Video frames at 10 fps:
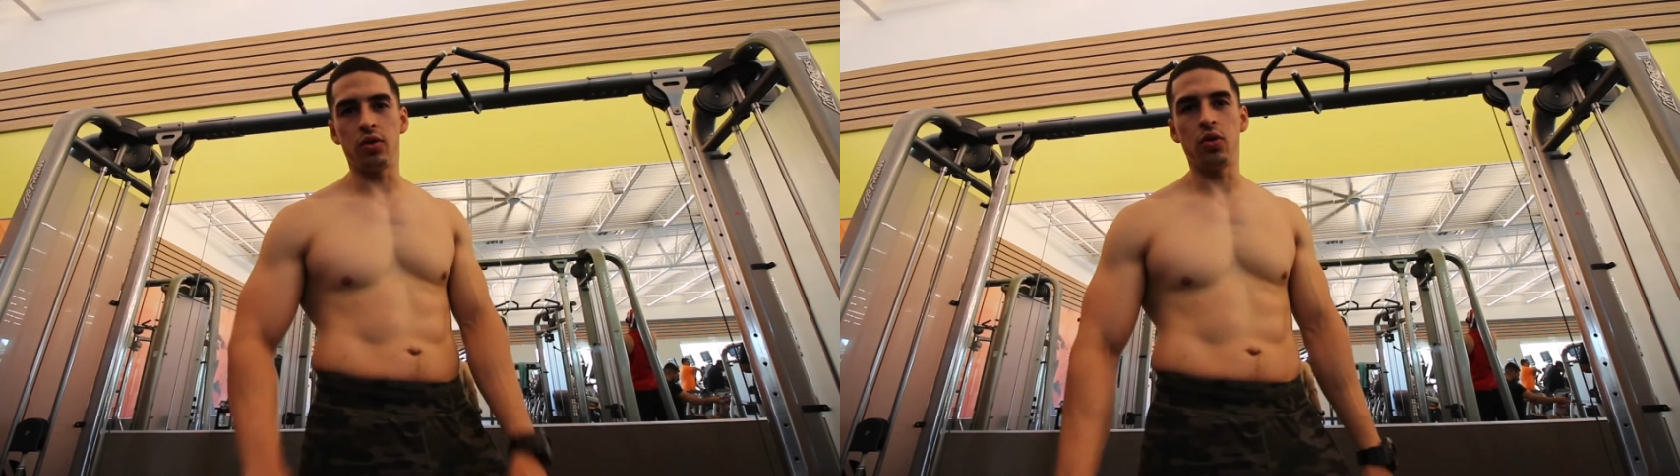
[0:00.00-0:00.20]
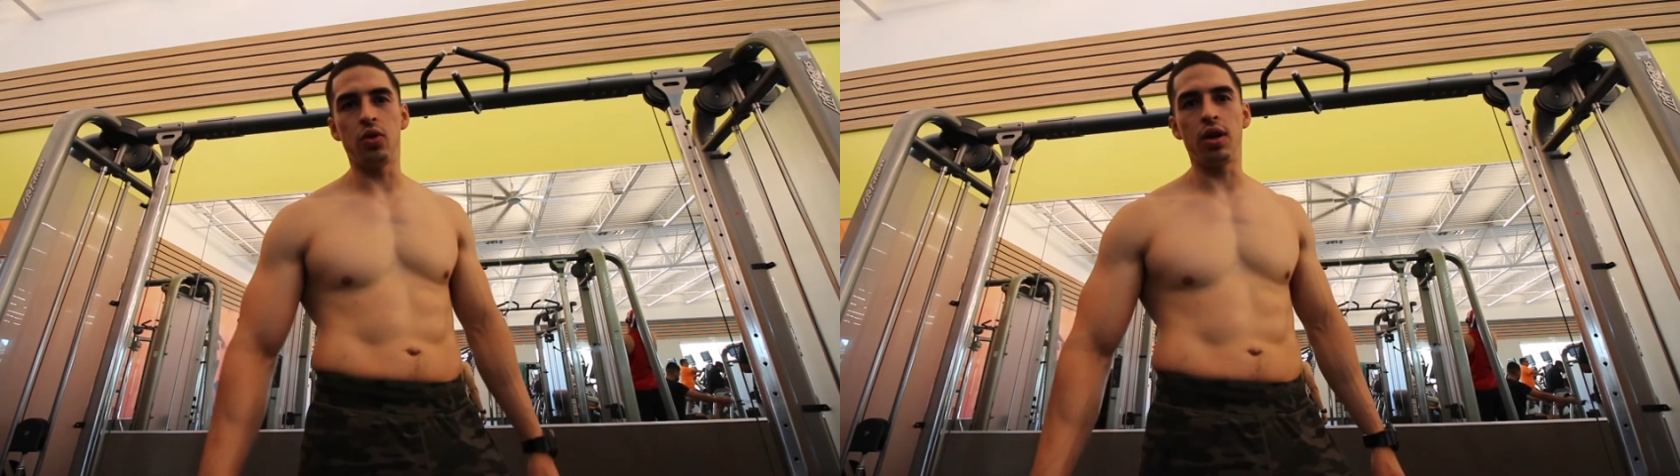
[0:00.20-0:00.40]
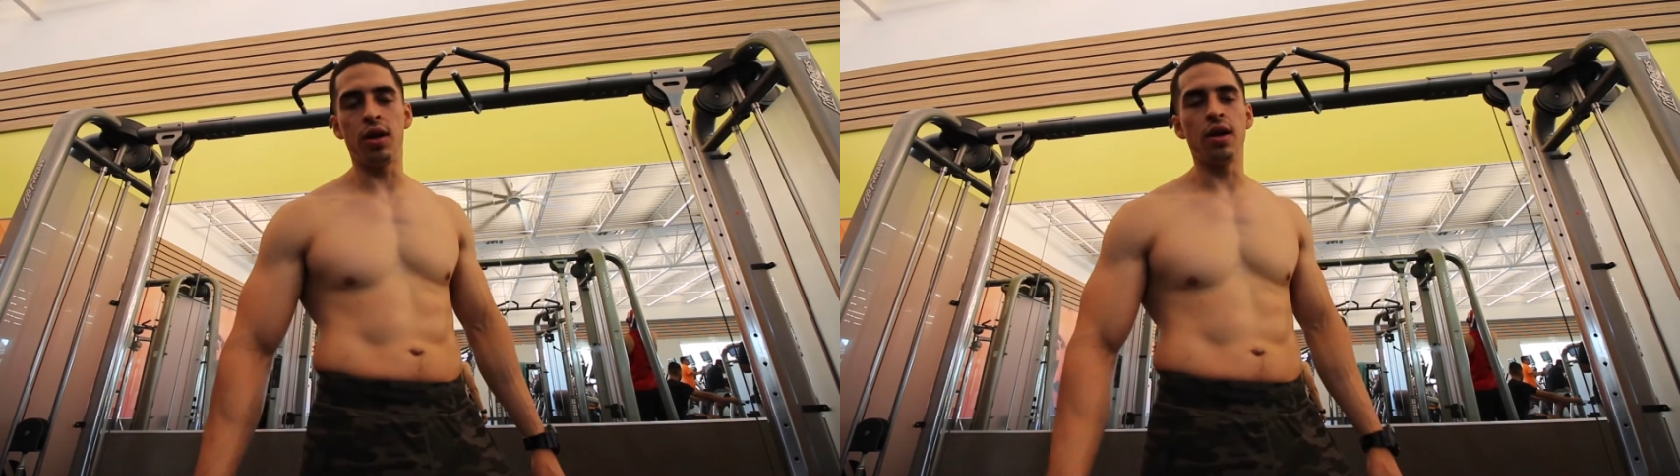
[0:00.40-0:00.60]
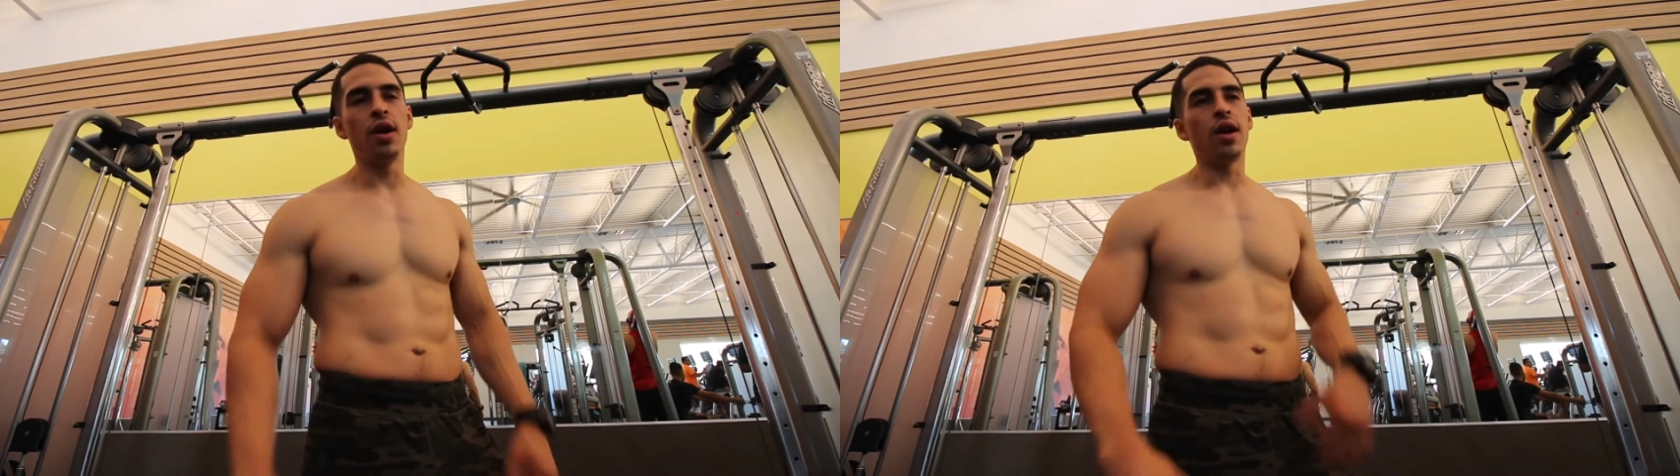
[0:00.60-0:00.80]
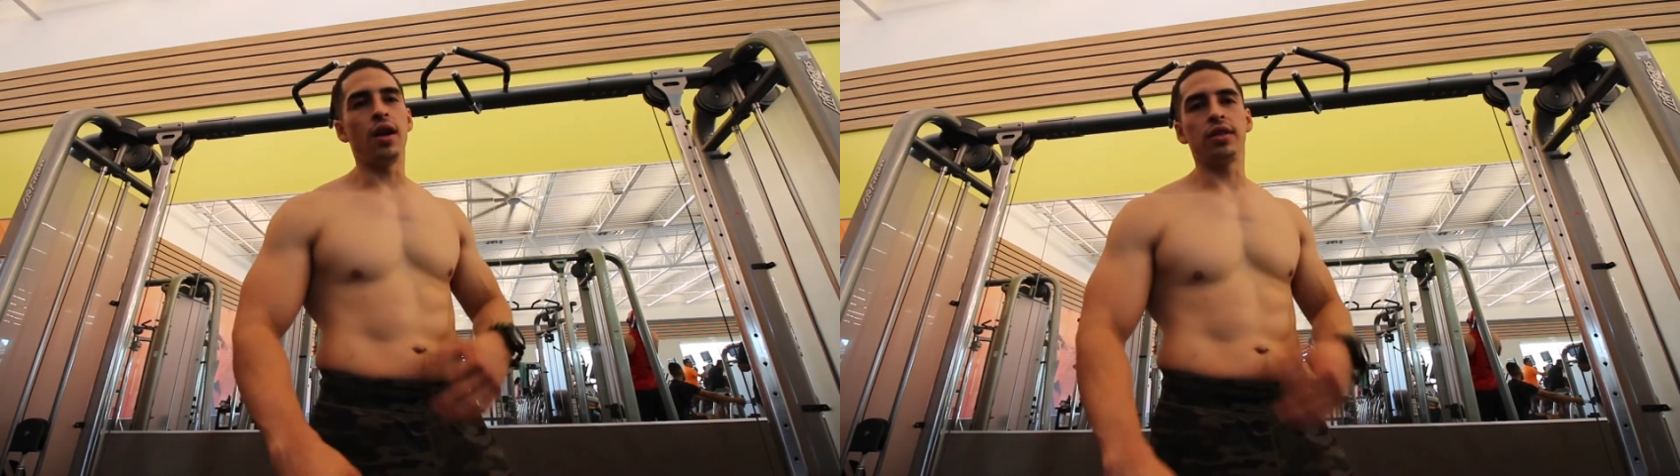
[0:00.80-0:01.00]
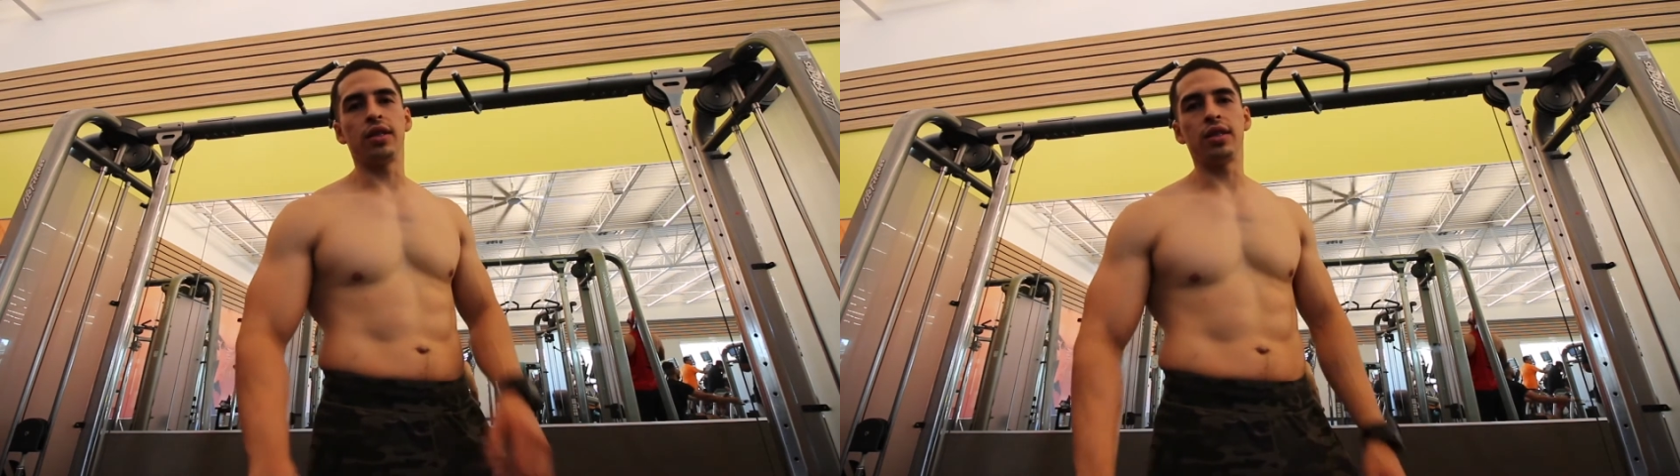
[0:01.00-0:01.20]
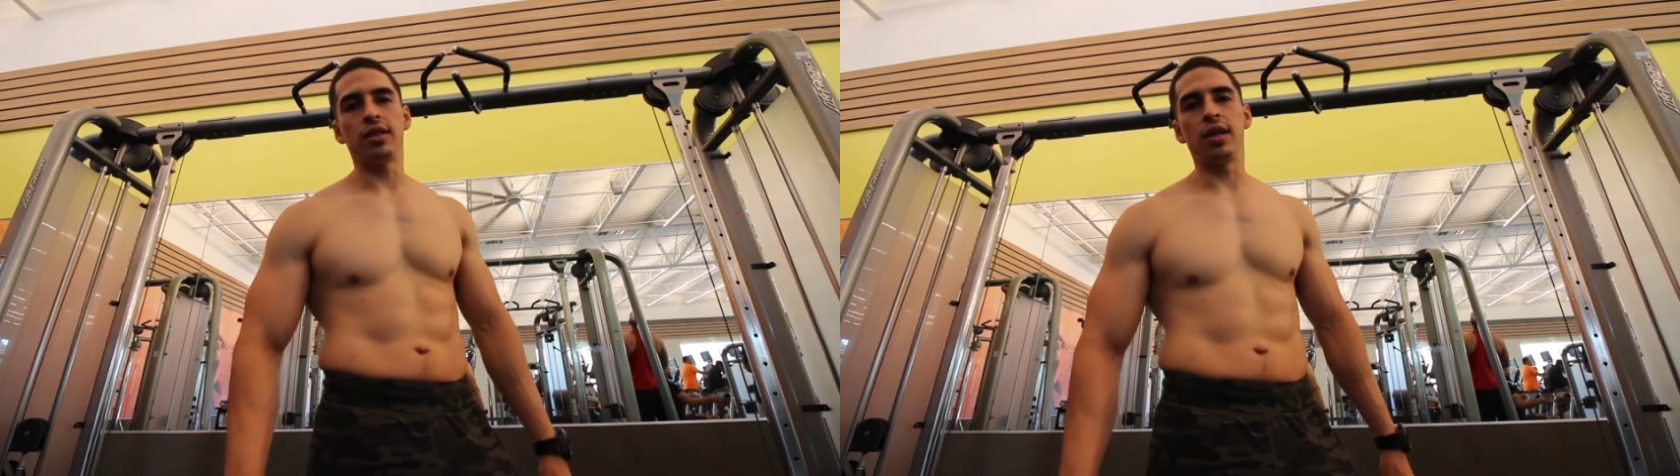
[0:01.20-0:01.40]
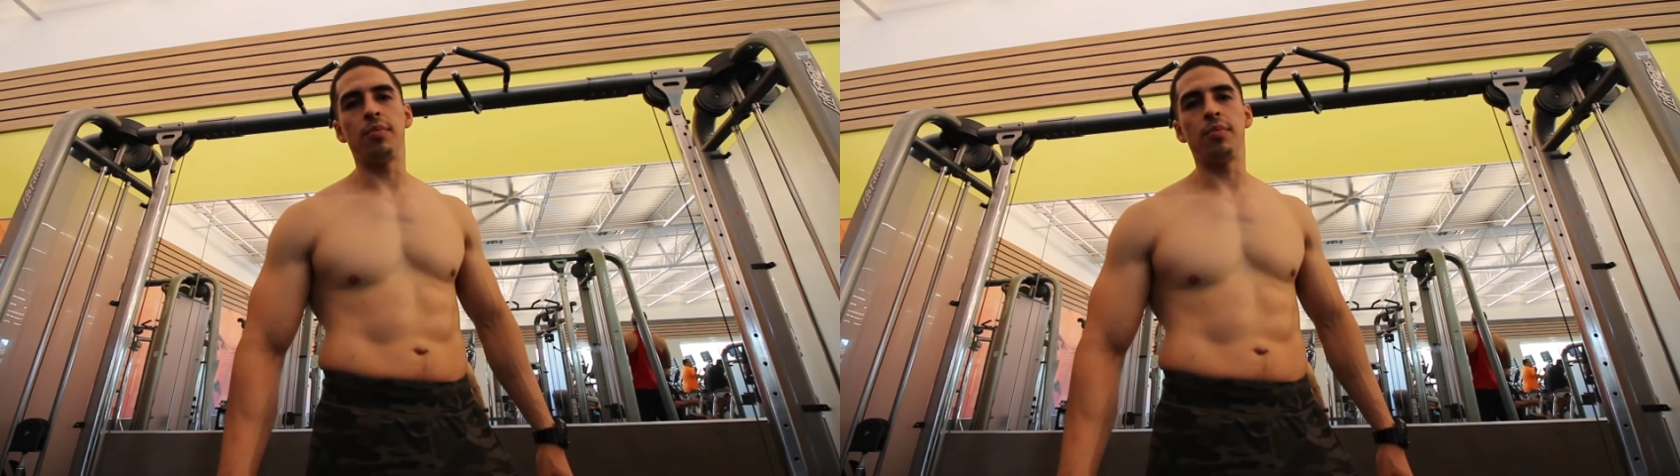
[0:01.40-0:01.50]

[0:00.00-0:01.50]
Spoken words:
do the assisted